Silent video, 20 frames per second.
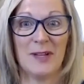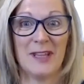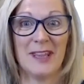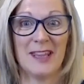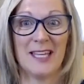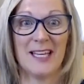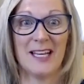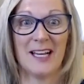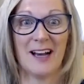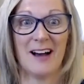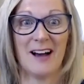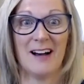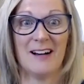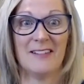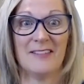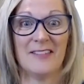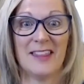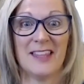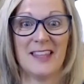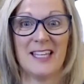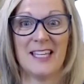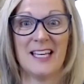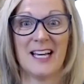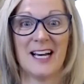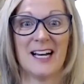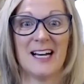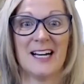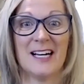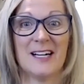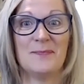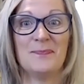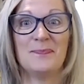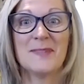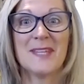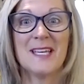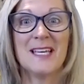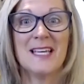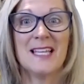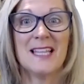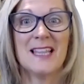we think of
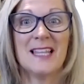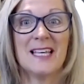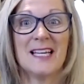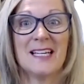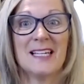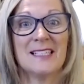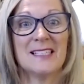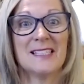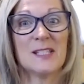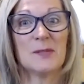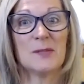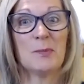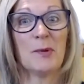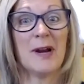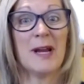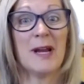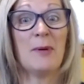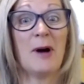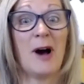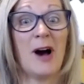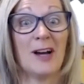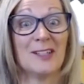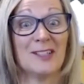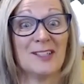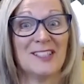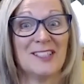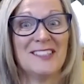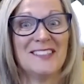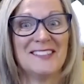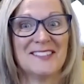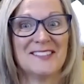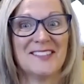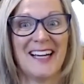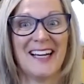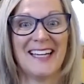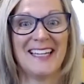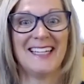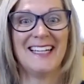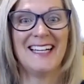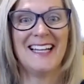the spray bottle,
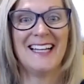right?